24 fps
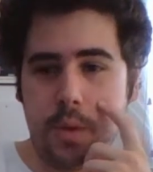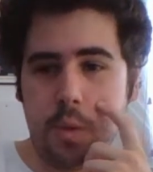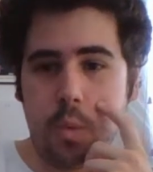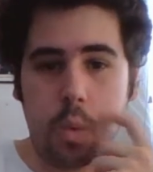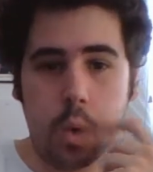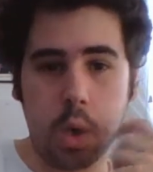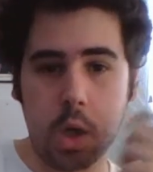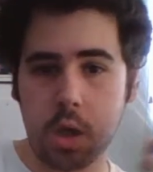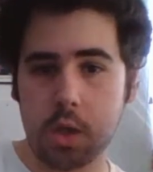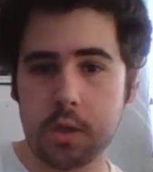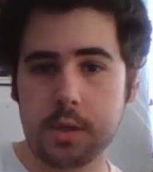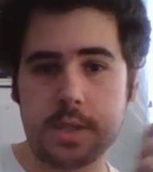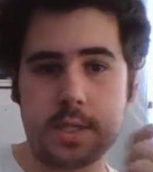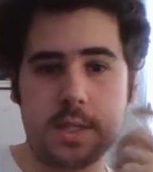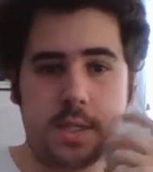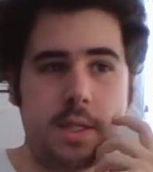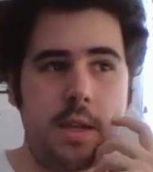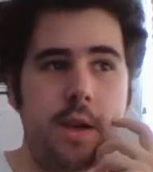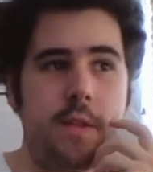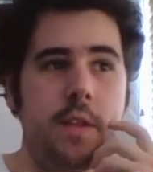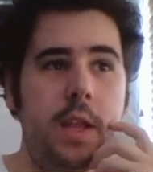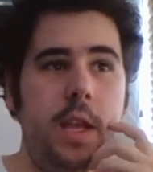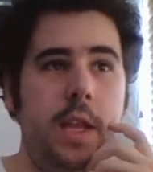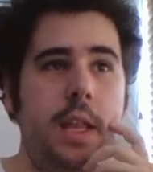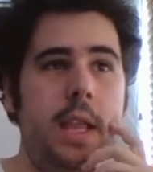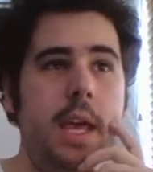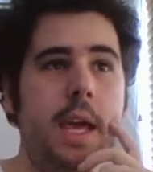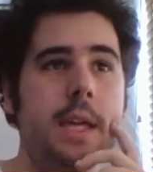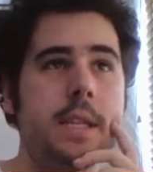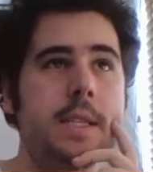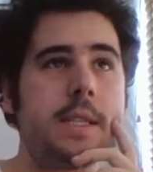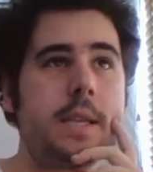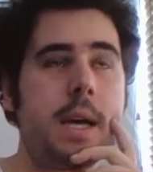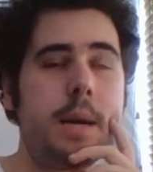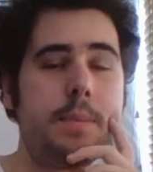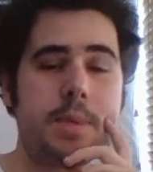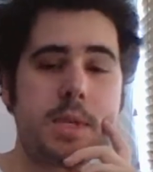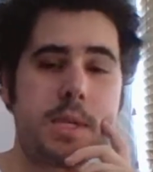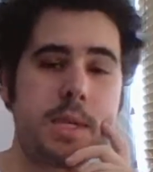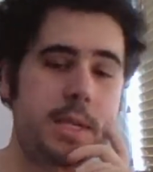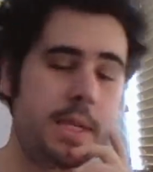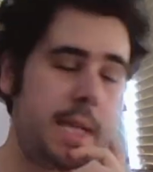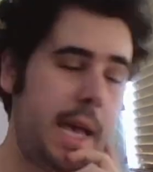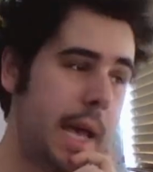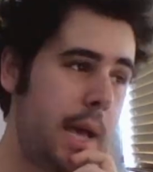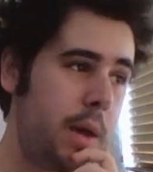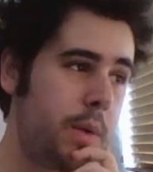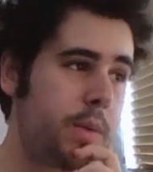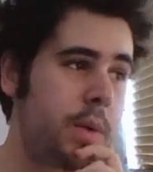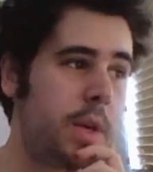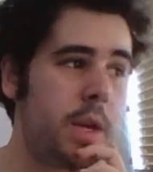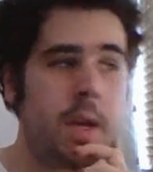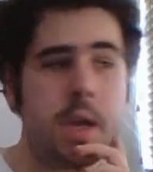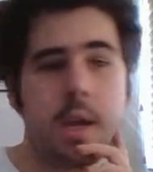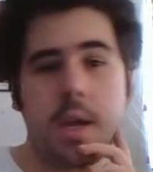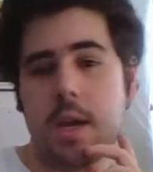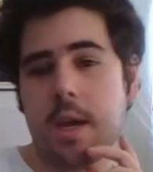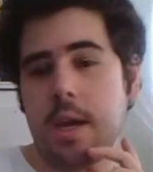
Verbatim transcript: walls and stuff like that, upside down,